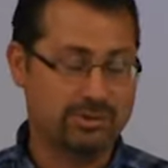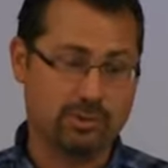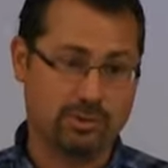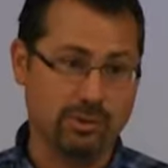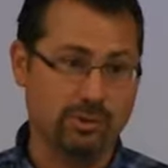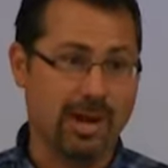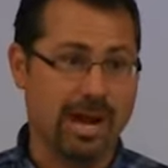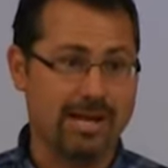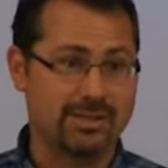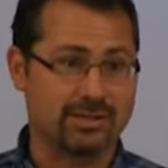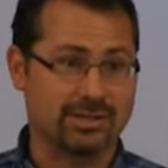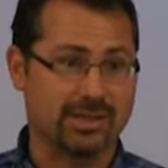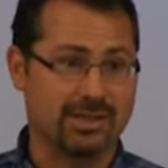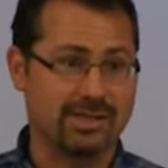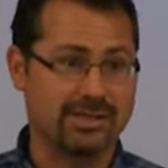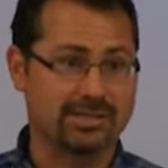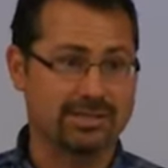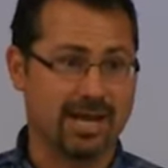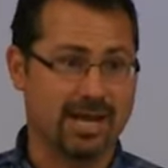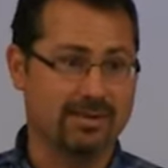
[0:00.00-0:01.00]
It's true,
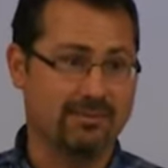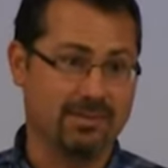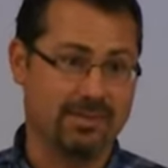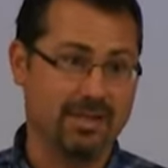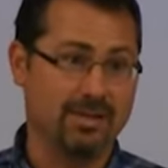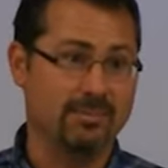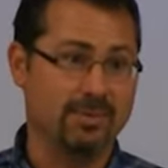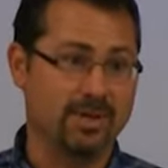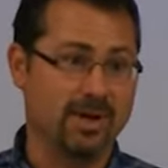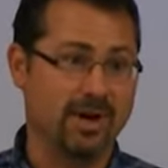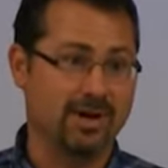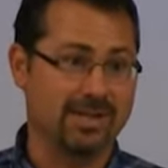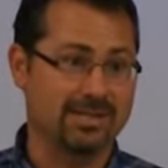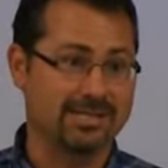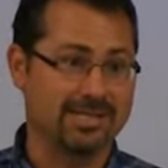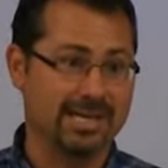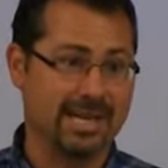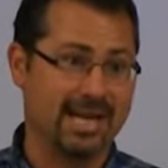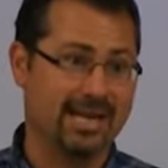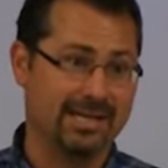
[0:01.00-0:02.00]
actually. He's kind of a demon dog,
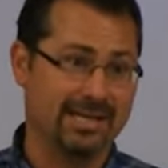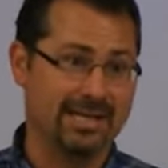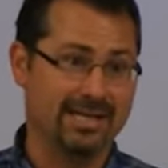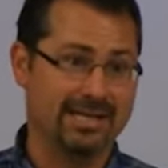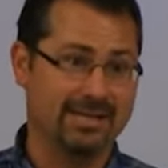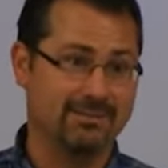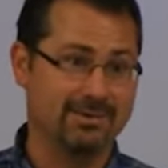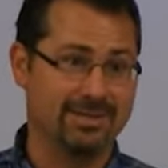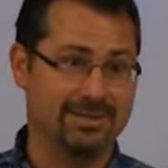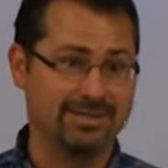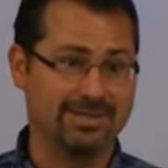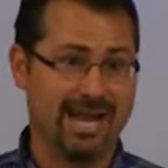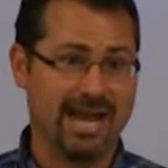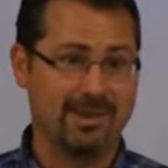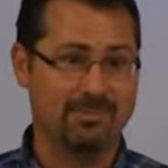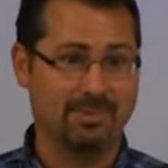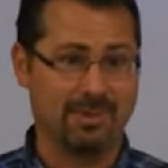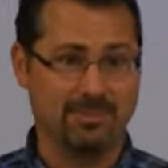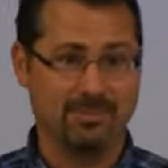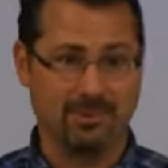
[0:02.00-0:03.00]
isn't he, Elliot? He would
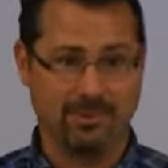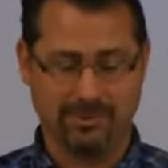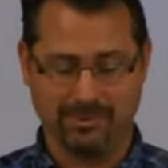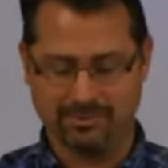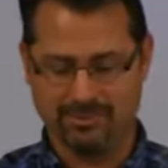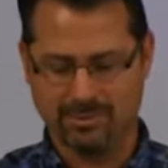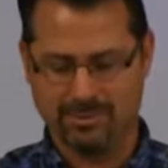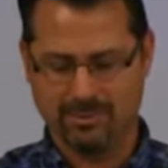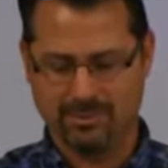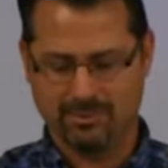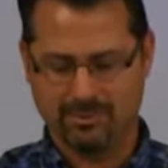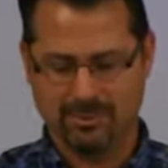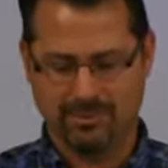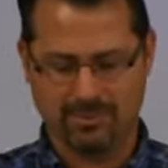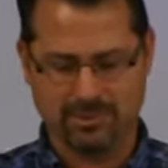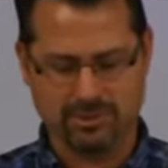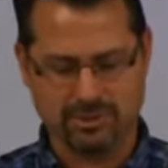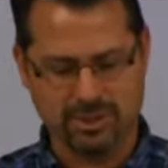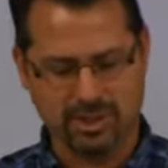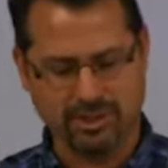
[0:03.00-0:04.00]
attack people,
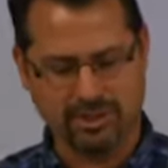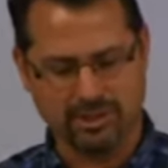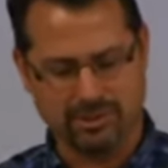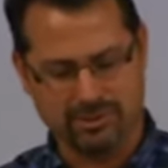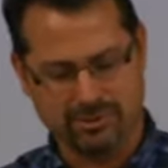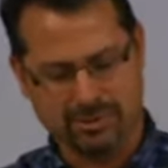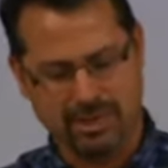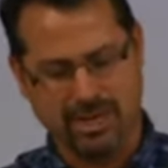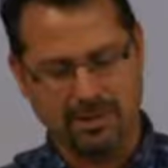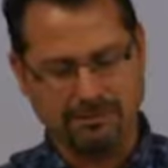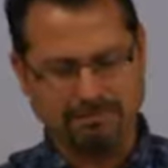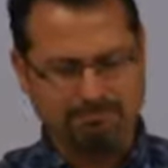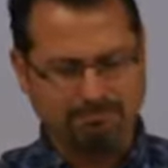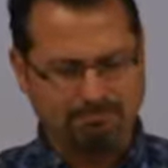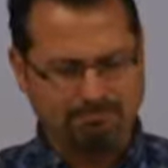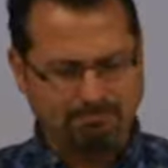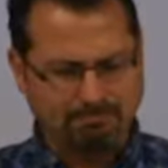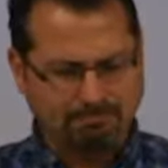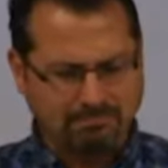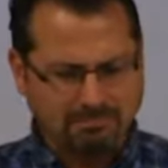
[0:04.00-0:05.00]
rip their jugulars out.
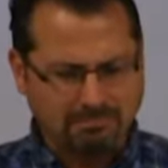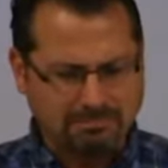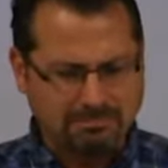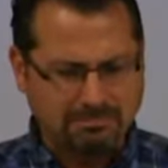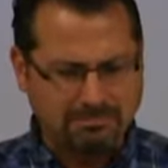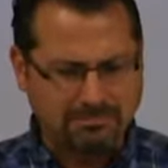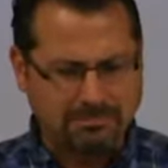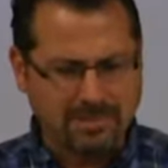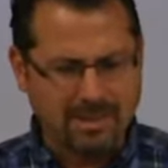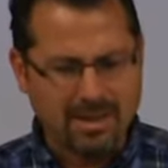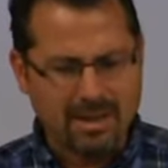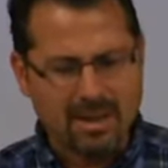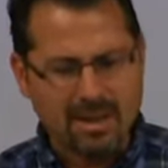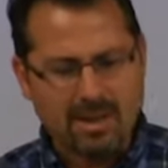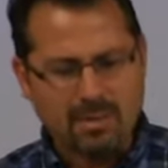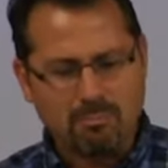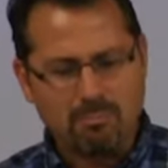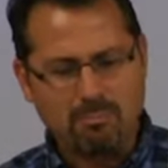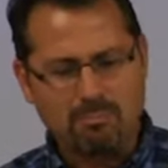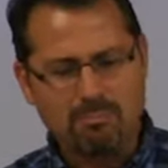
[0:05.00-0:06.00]

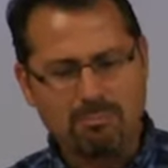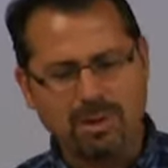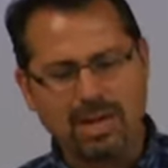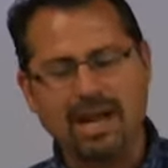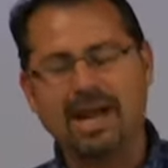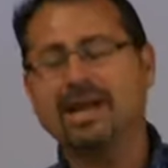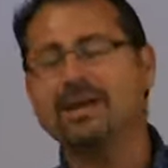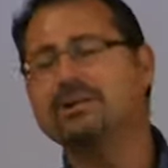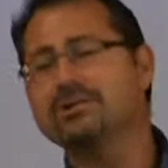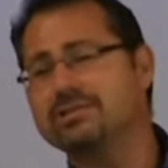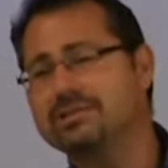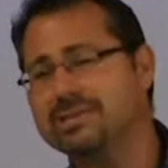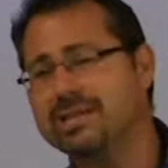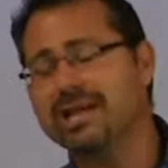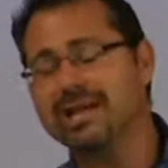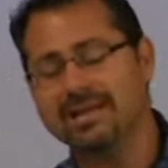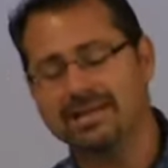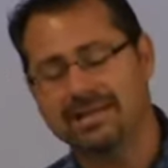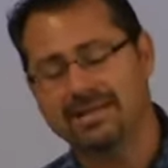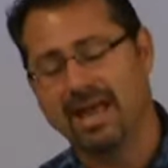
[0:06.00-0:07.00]
But I
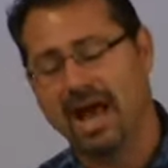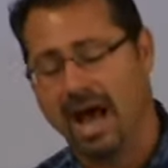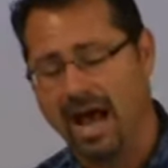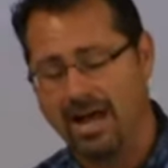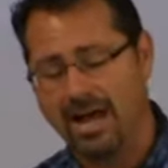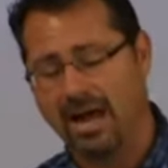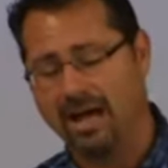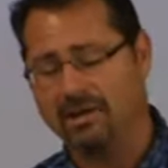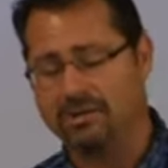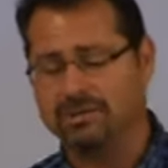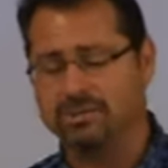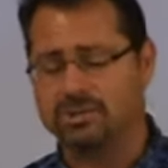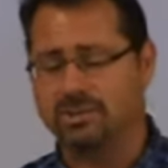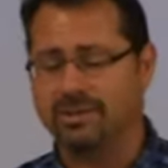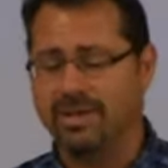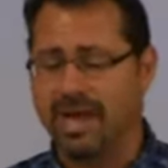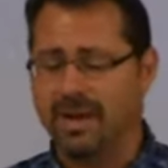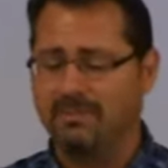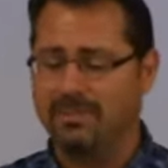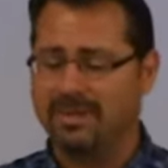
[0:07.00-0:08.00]
understand that. I
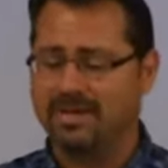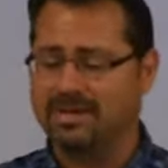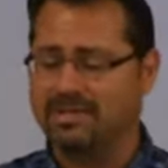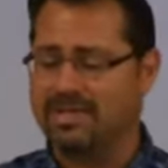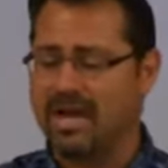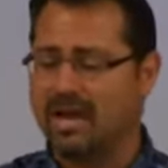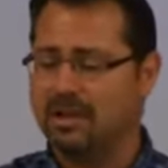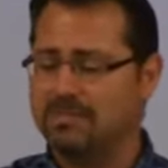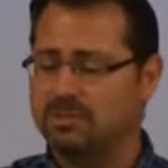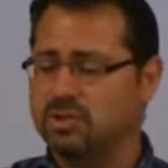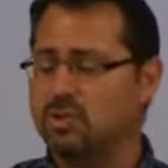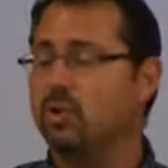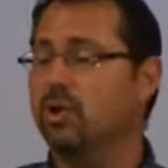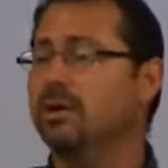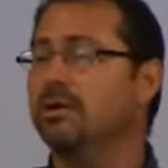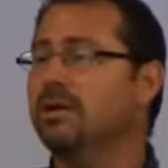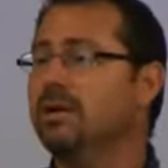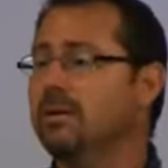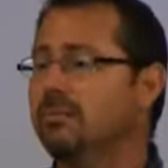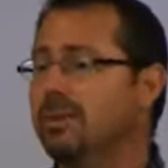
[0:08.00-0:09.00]
understood that because I'm
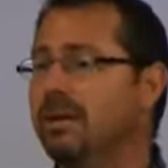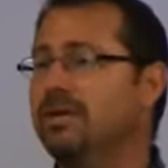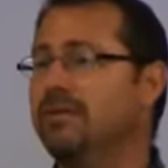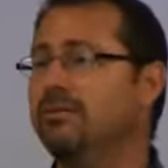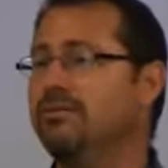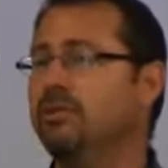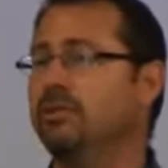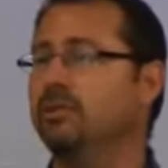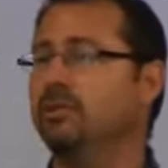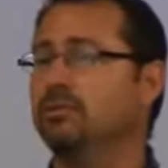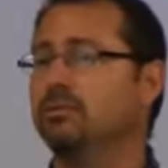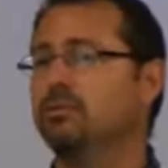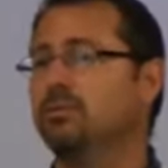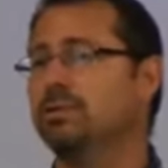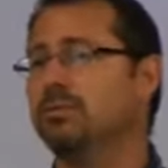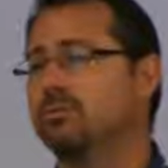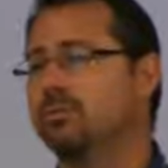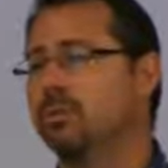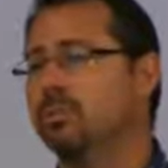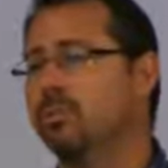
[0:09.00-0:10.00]
sure many of you
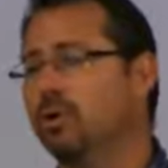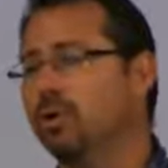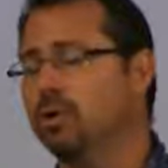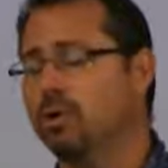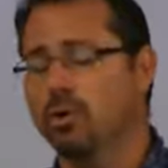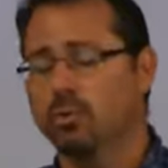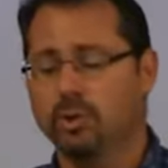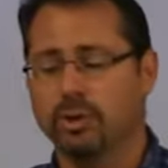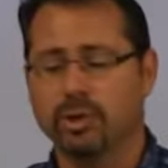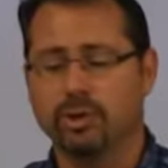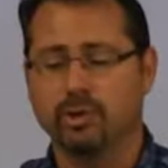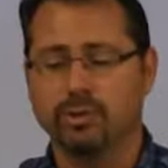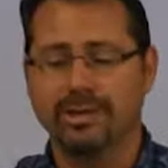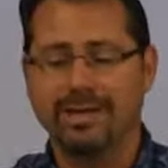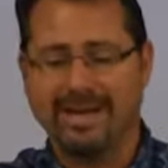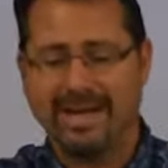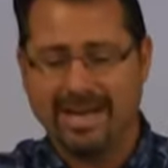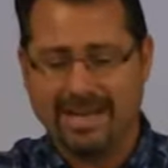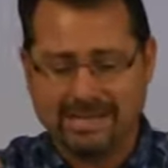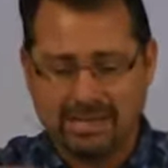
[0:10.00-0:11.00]
with Roberto would
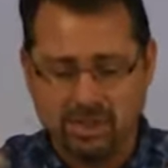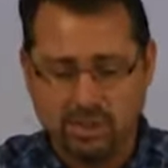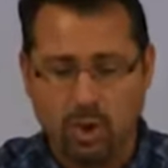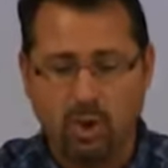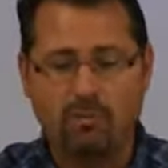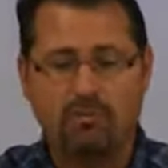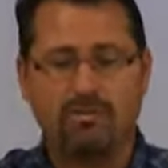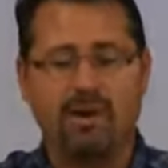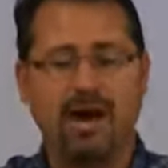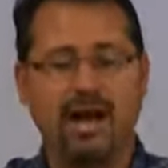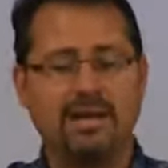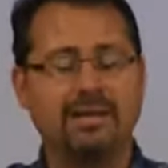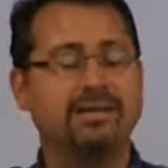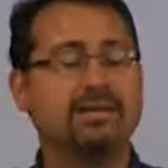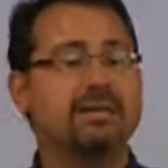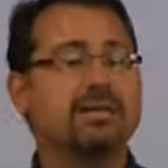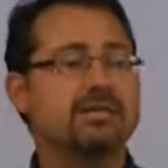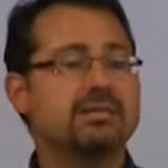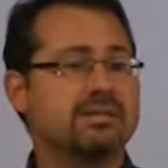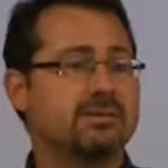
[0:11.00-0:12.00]
agree it's no
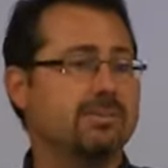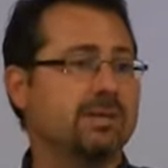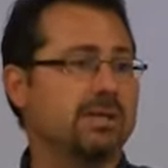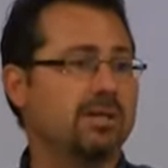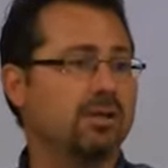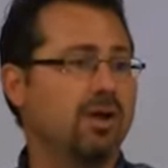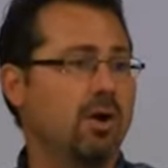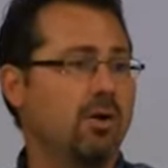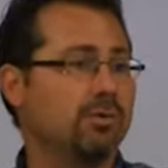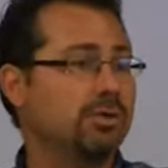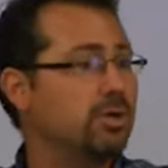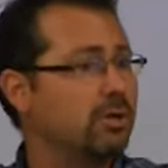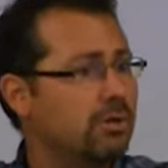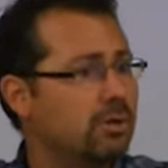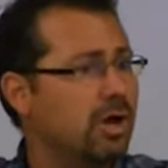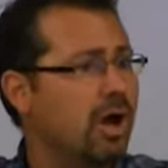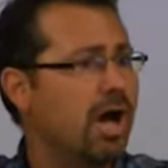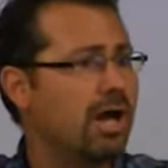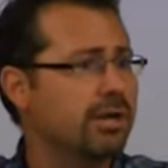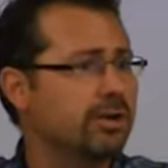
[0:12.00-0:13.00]
fun to be alone. You
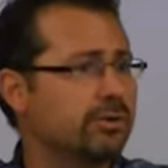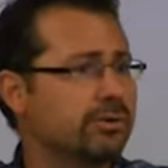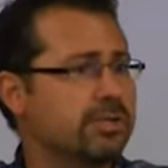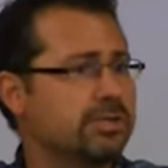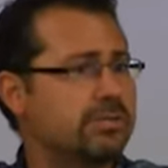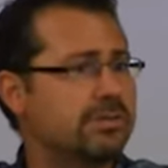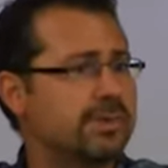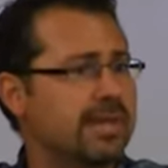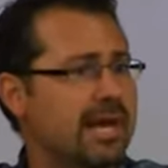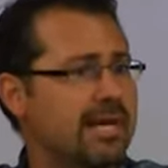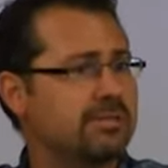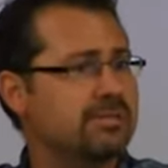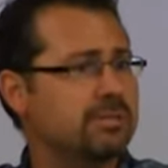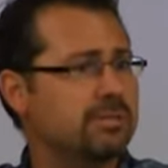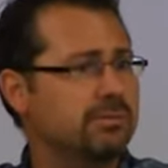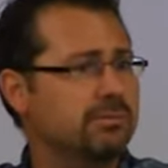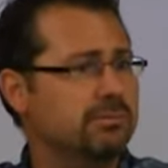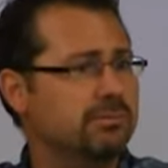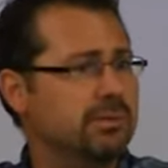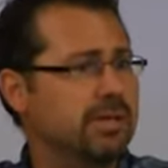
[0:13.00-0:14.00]
know, God agrees with that
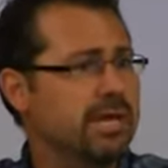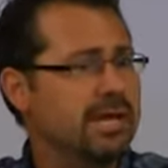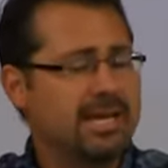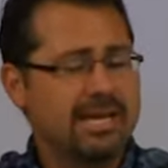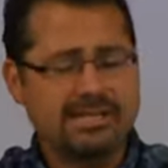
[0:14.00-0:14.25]
too.